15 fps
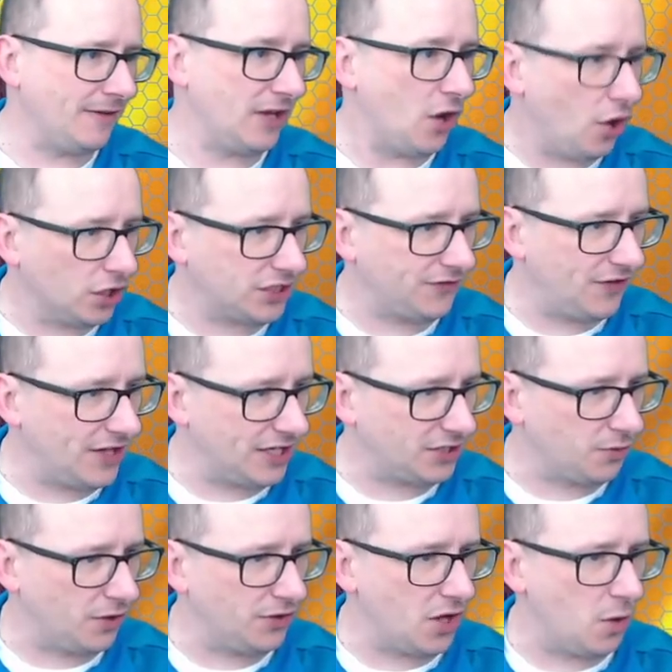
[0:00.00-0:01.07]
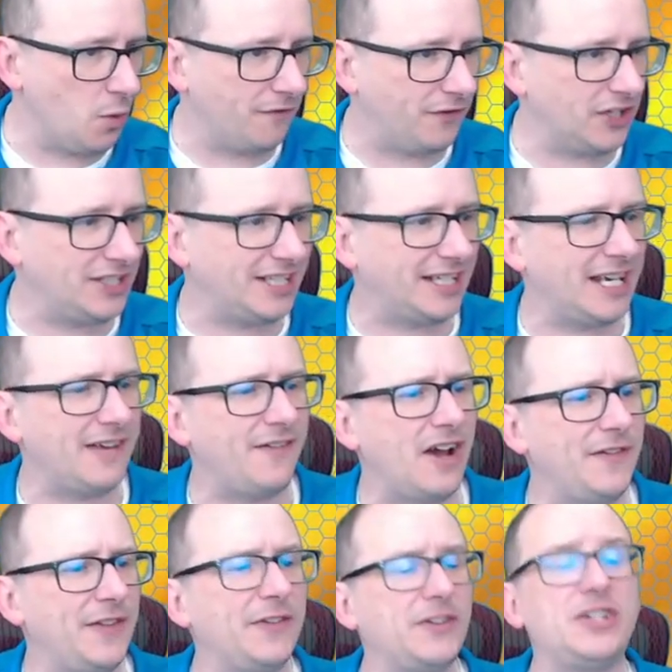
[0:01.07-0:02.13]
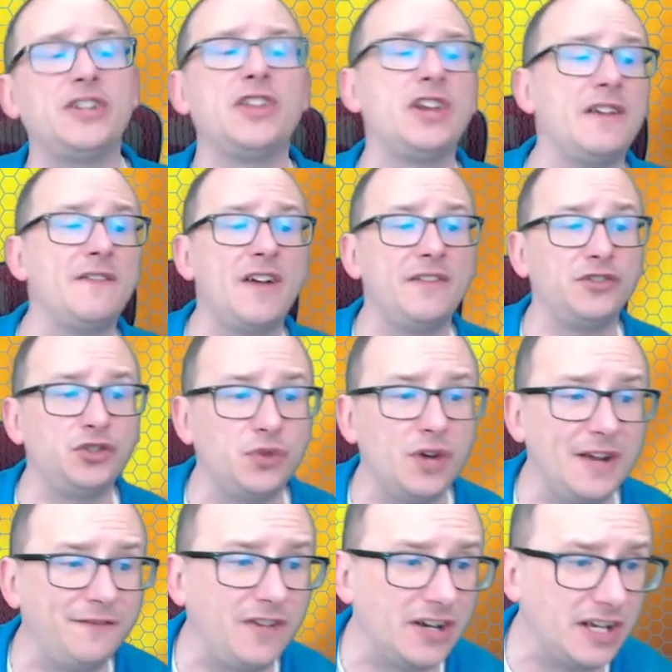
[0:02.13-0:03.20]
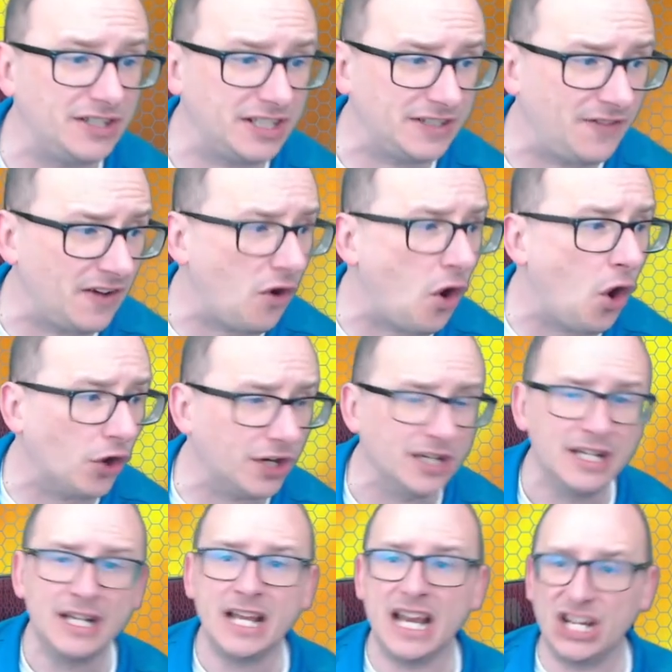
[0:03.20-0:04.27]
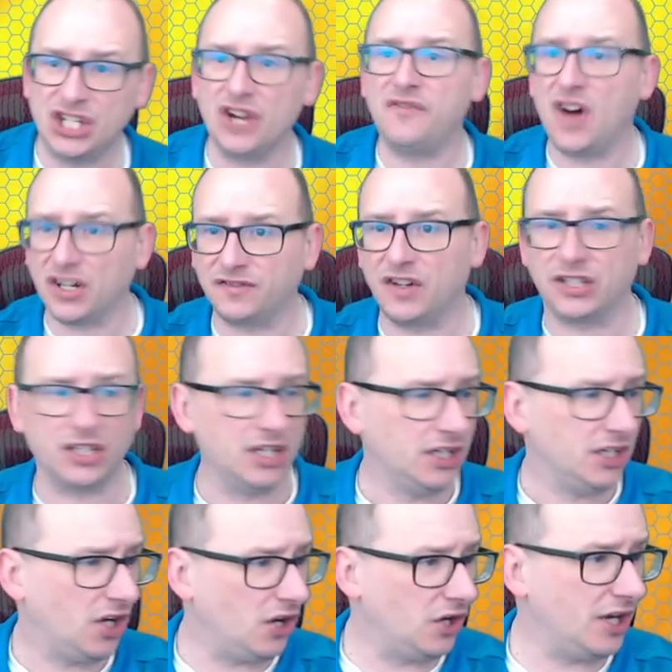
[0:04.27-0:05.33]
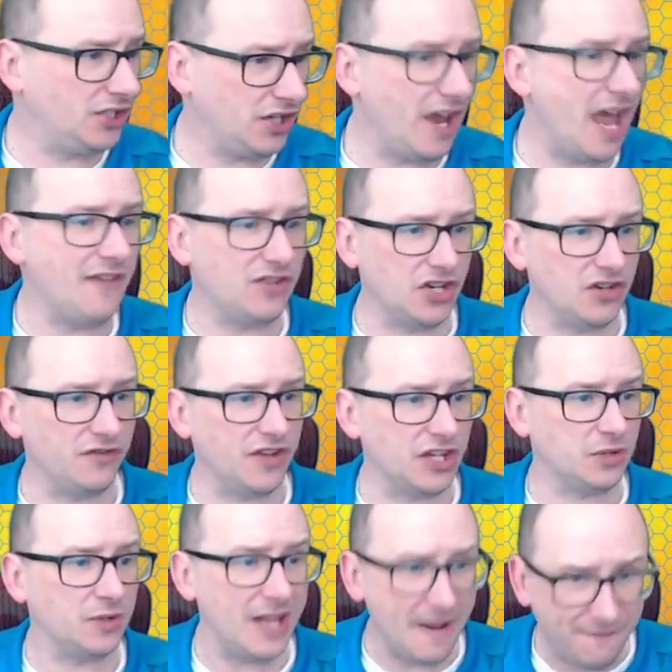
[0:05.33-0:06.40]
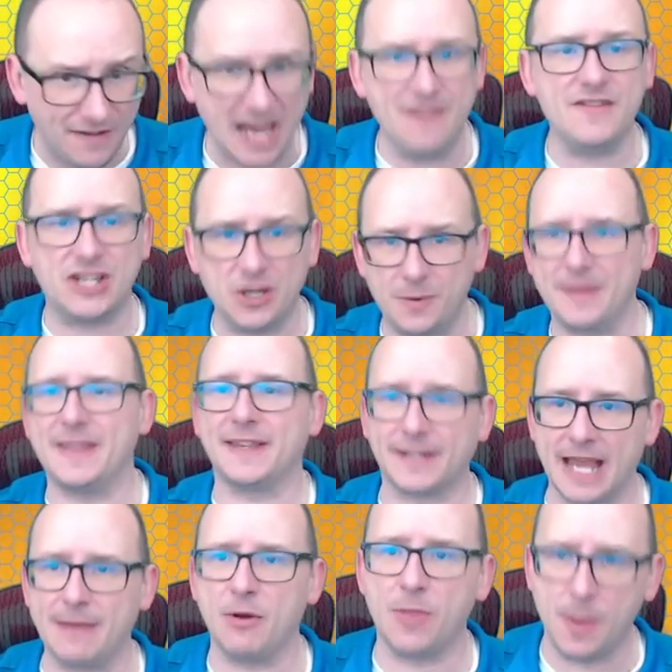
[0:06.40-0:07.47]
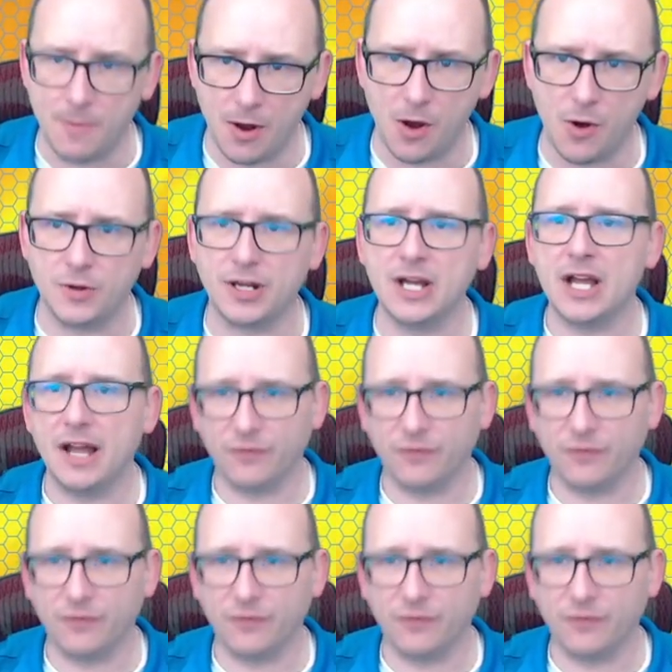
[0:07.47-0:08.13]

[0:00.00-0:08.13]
The odds for this one, though, Watford 60-5 and 30-5 is draw, and 6-5 on is your Watford, or is your Everton for this one. They are favoured to win this game on the road.